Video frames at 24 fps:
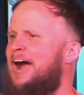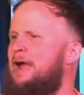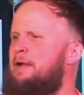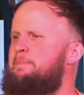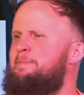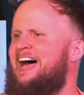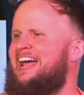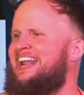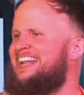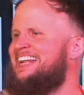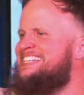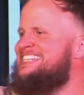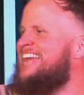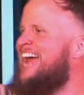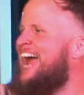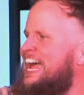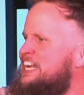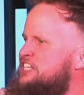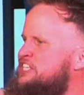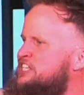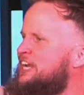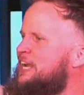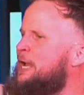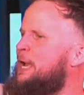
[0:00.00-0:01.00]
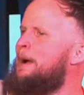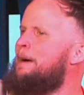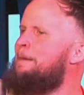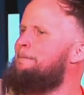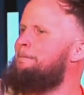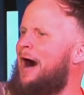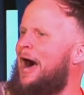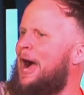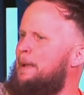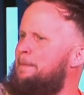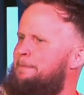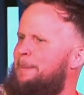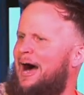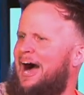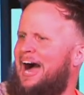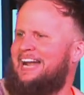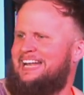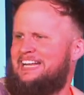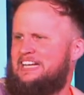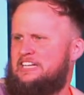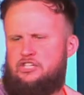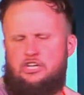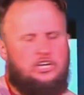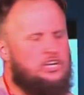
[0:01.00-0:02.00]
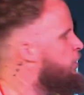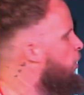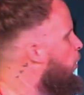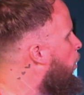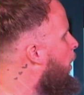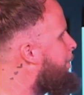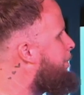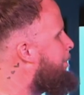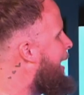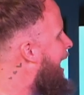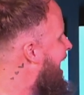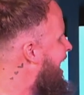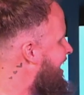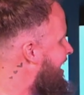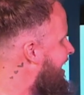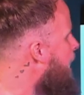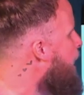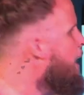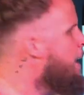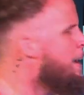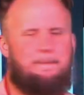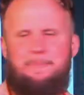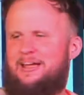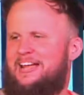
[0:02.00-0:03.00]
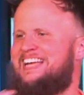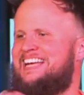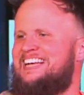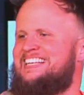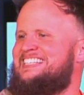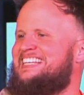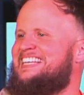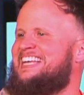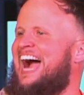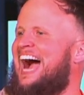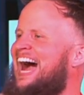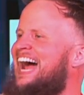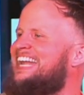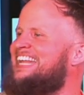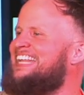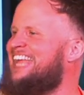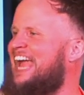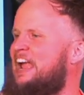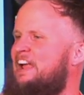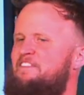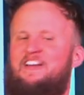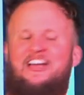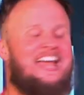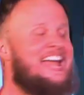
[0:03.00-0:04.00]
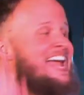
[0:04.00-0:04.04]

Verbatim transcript: I'm not attaching my body to your body because God gave